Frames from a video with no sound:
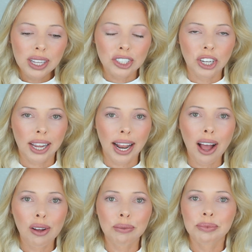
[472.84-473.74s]
Check it
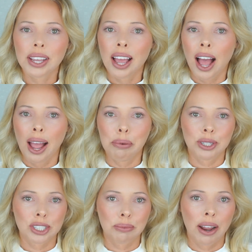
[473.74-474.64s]
out. I
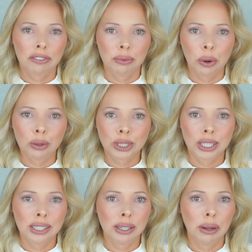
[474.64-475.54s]
purchased mine from
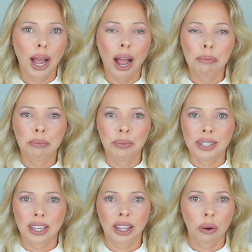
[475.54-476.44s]
Ulta. They
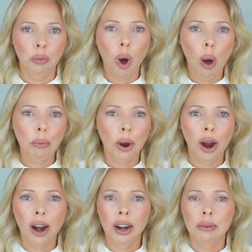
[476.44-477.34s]
sell it at
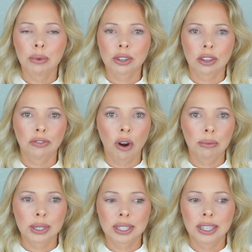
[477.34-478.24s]
Walmart, most of the
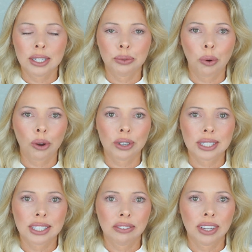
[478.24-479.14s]
pharmacies,
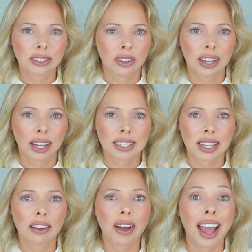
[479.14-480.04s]
Walgreens, CVS, all that kind of
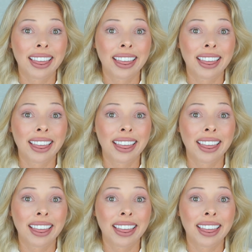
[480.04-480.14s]
stuff, I